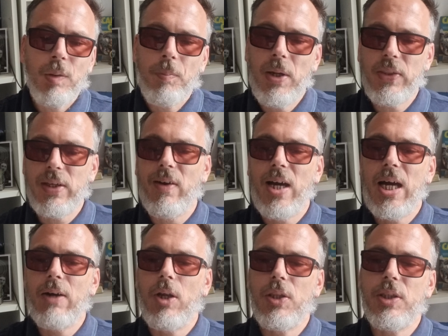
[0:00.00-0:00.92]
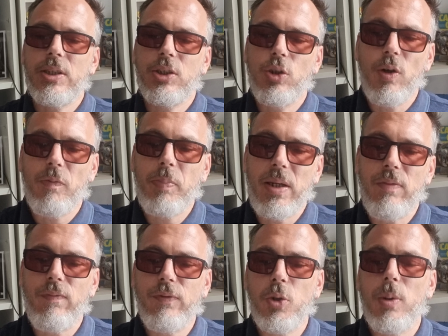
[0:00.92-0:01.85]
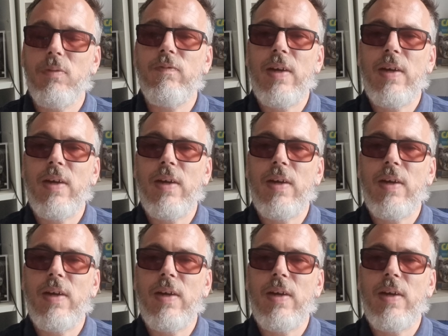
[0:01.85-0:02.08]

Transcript: But there are others who have been doing